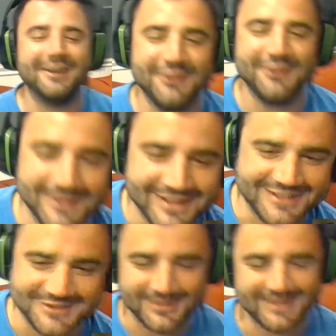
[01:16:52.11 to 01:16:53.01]
you want to
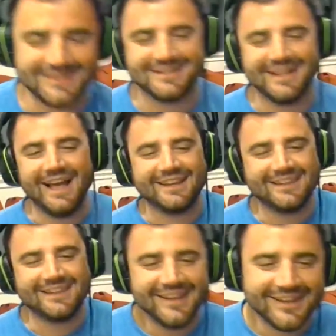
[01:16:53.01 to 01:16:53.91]
join Slack,
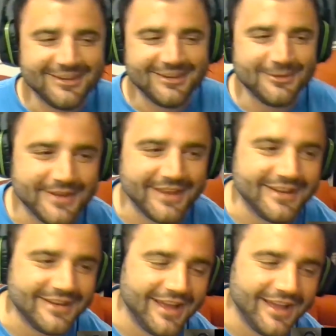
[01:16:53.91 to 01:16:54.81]
you
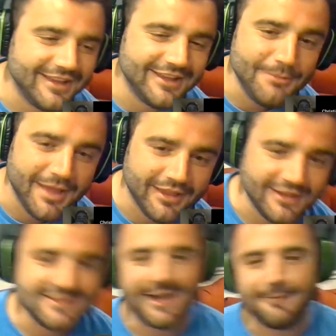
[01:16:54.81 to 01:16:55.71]
can email us at